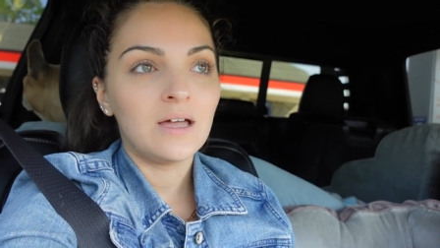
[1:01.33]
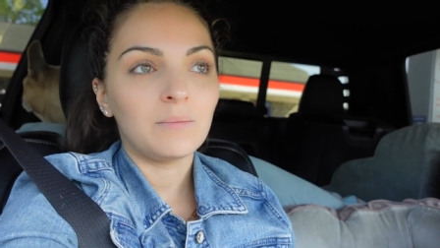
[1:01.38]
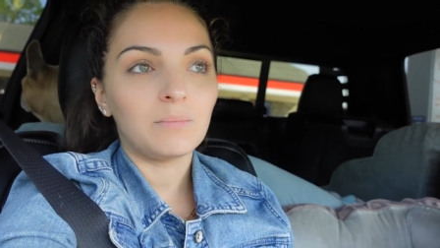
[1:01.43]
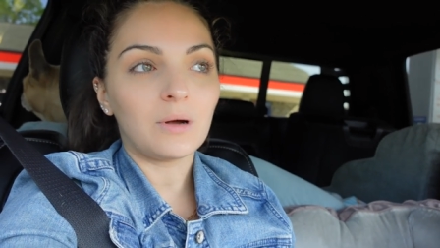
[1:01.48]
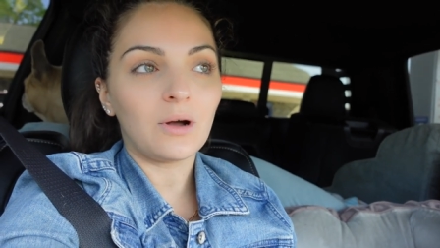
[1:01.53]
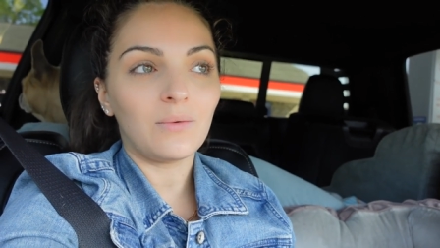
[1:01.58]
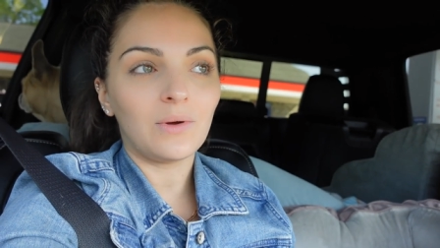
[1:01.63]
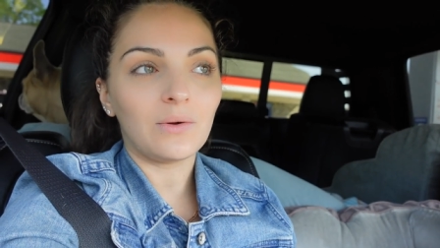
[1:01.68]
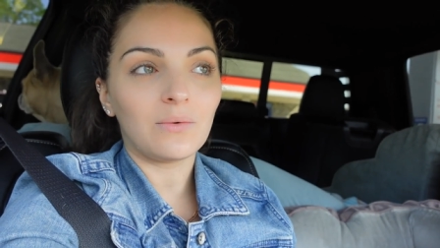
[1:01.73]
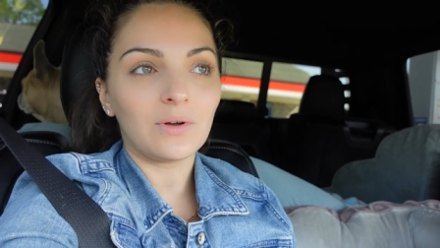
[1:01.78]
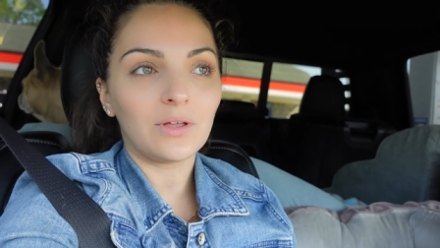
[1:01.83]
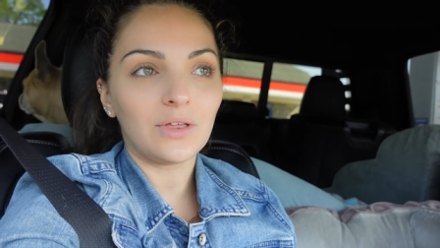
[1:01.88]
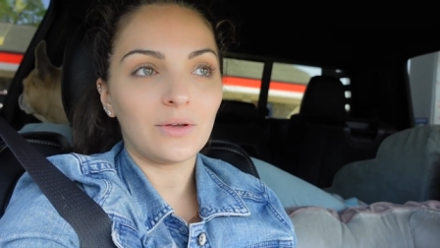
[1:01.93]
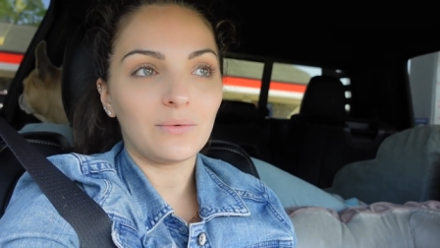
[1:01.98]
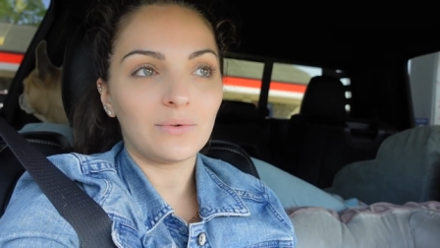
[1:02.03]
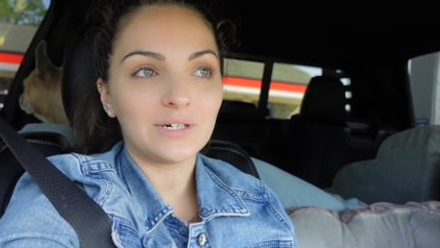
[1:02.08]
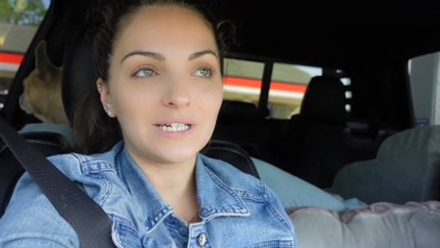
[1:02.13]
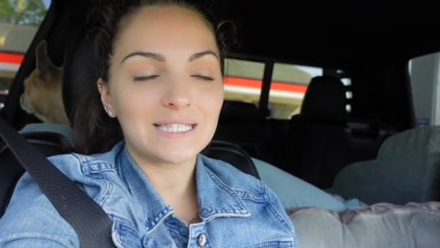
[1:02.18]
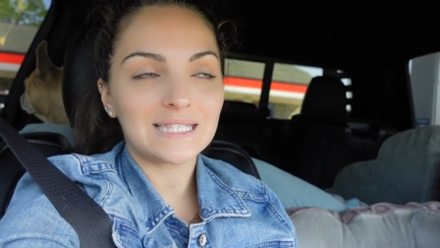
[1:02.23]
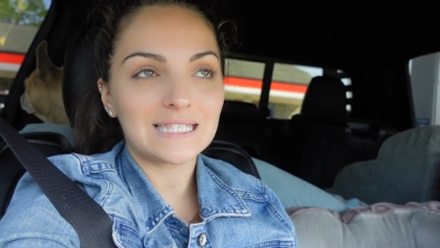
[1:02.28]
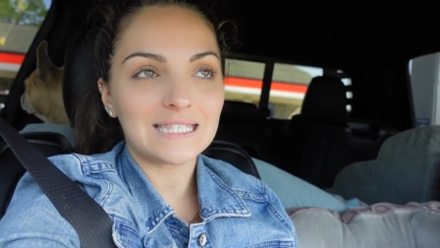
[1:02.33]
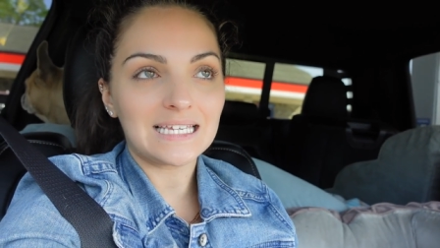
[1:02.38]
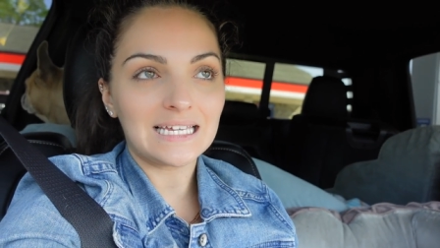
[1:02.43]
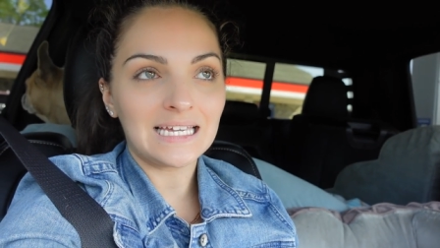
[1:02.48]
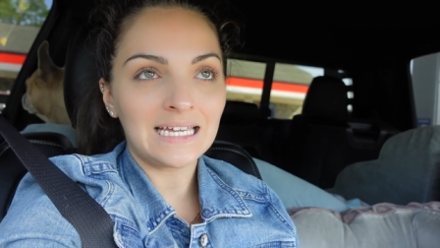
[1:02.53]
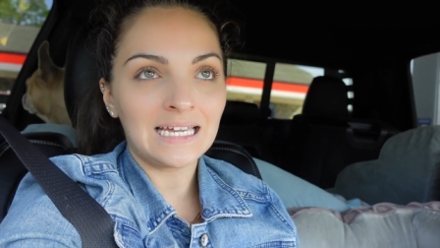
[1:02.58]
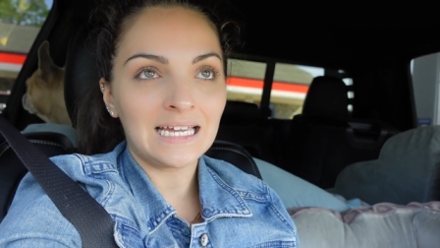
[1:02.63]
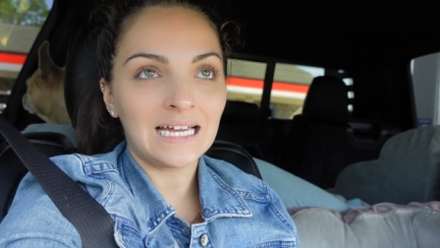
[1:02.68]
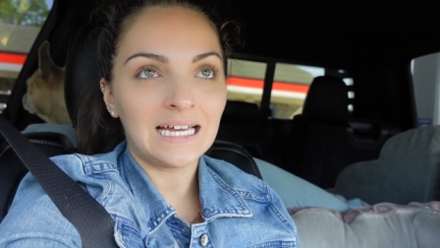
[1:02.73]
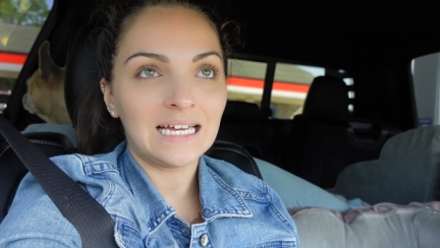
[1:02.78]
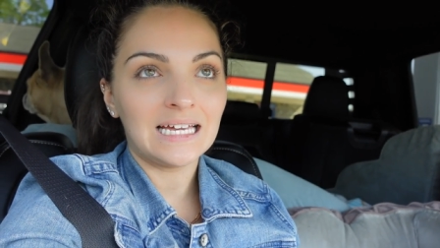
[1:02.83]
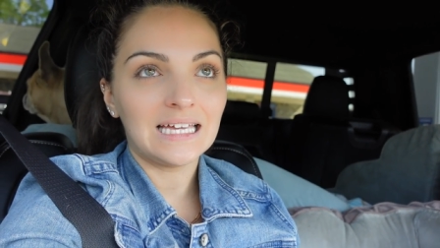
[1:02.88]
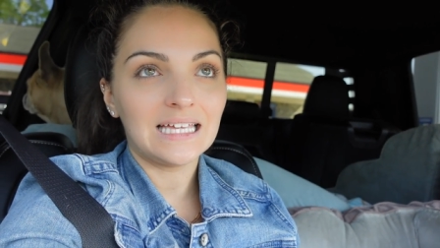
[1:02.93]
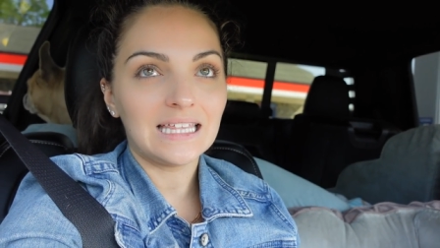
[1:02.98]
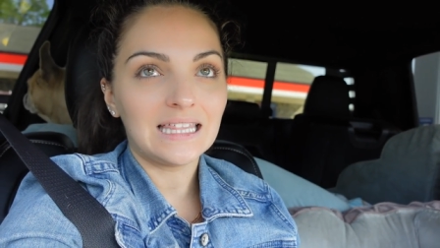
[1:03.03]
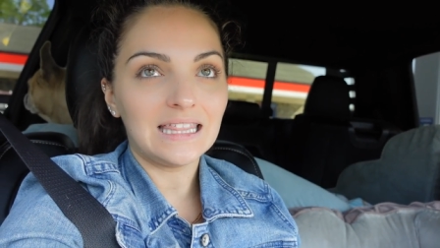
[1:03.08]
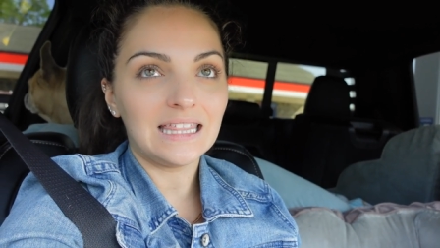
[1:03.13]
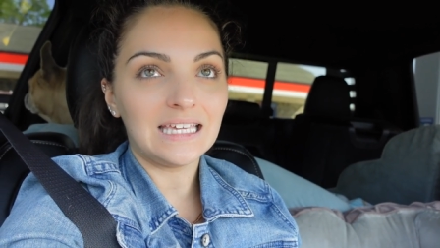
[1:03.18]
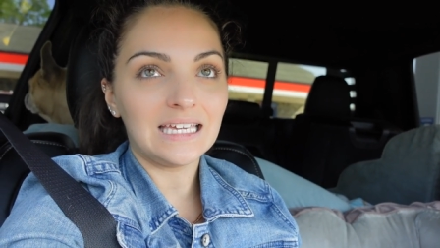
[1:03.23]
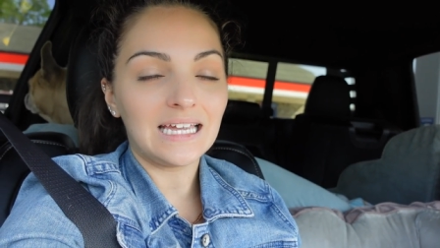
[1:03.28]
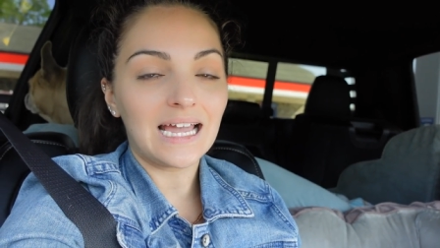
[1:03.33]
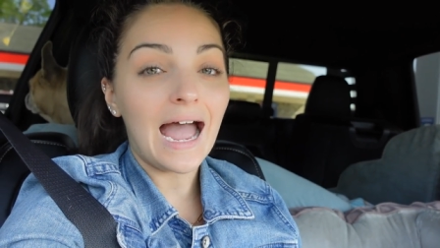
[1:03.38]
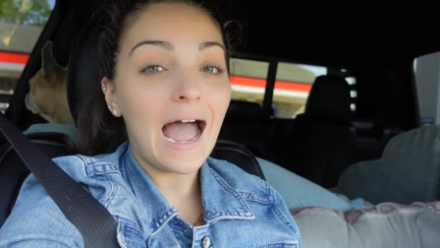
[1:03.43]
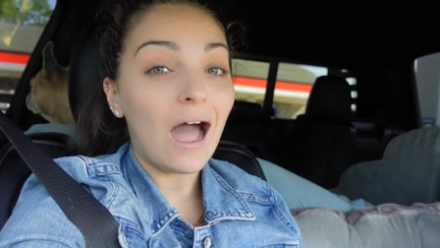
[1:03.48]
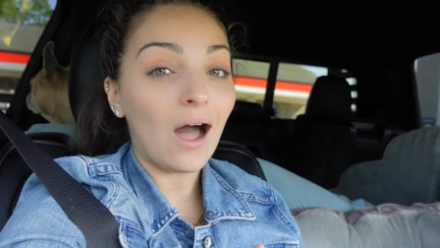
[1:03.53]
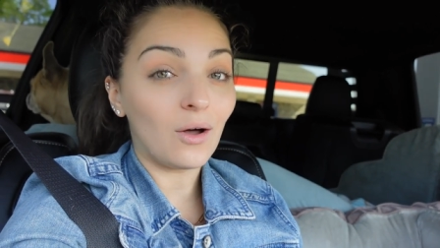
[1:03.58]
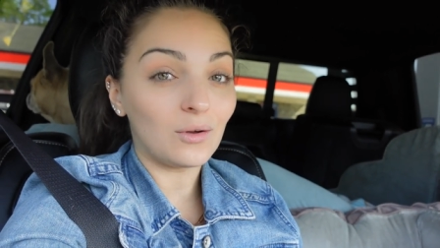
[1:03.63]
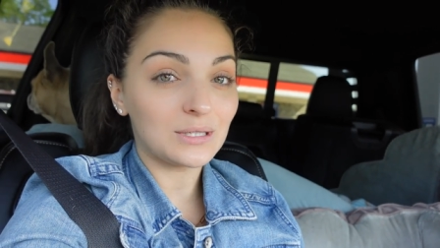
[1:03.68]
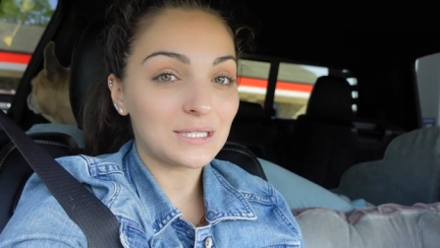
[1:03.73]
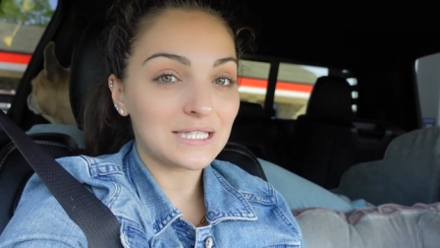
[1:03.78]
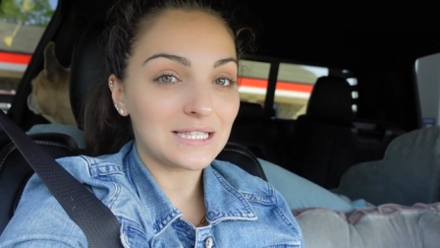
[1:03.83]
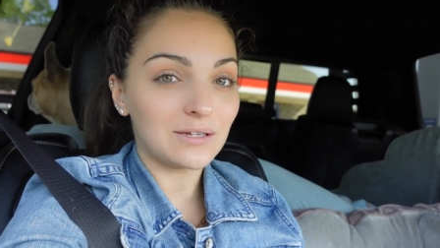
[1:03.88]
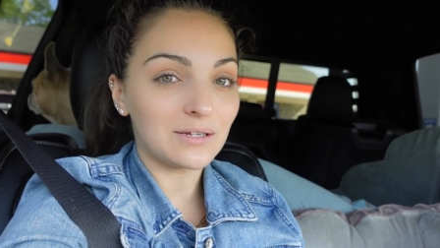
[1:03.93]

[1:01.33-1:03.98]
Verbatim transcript: but we really want to see the house